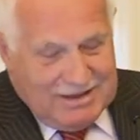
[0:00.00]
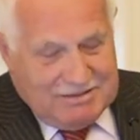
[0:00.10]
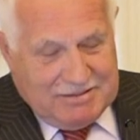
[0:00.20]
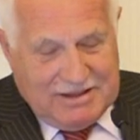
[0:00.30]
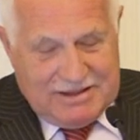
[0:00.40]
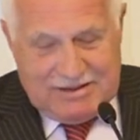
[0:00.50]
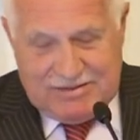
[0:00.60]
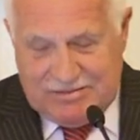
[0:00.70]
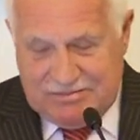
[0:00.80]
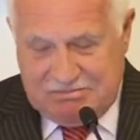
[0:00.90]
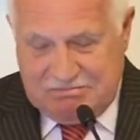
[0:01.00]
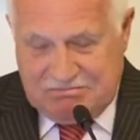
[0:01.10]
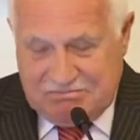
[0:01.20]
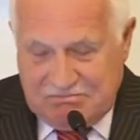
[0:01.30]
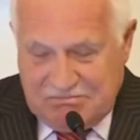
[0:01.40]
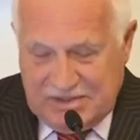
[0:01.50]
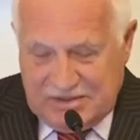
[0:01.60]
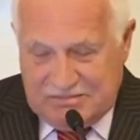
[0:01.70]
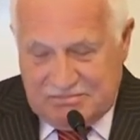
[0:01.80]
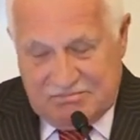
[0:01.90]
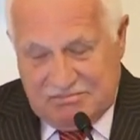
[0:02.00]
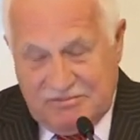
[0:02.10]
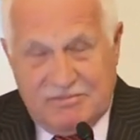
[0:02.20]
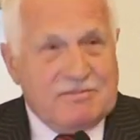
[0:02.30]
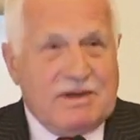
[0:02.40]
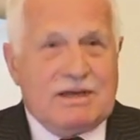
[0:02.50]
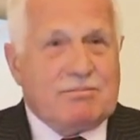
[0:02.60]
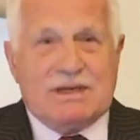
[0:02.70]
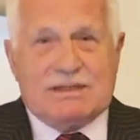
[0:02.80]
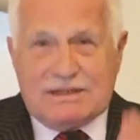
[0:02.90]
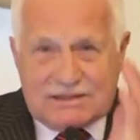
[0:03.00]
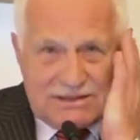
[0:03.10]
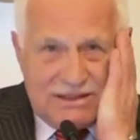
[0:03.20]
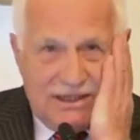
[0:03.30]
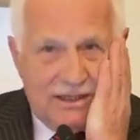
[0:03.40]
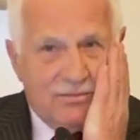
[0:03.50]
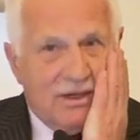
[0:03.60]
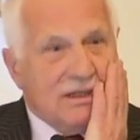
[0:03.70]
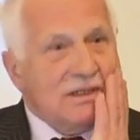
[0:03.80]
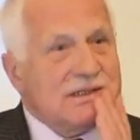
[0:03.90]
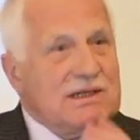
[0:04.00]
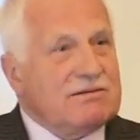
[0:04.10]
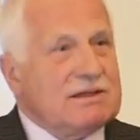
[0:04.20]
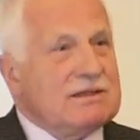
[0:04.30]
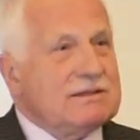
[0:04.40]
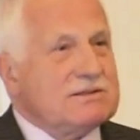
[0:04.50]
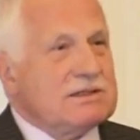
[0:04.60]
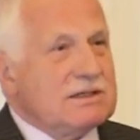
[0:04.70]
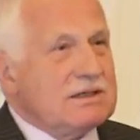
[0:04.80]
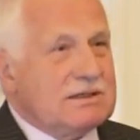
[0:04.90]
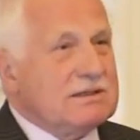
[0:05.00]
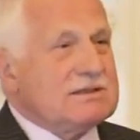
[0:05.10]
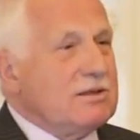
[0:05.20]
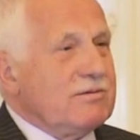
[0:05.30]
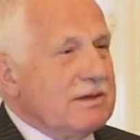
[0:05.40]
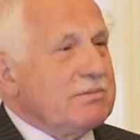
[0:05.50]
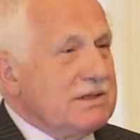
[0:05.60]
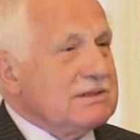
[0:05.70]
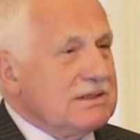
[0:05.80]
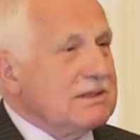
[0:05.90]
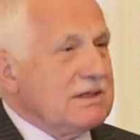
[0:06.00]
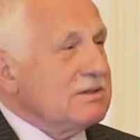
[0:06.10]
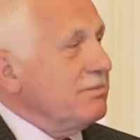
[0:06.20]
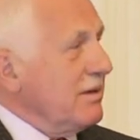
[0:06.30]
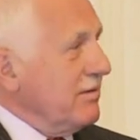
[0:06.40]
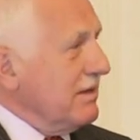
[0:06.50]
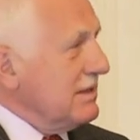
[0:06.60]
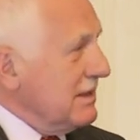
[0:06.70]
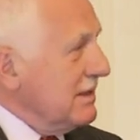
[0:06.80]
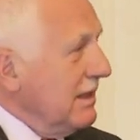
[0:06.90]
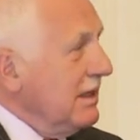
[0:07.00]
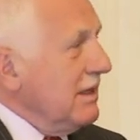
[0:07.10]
And I met yesterday in Bratislava the Slovak president Kasparovic.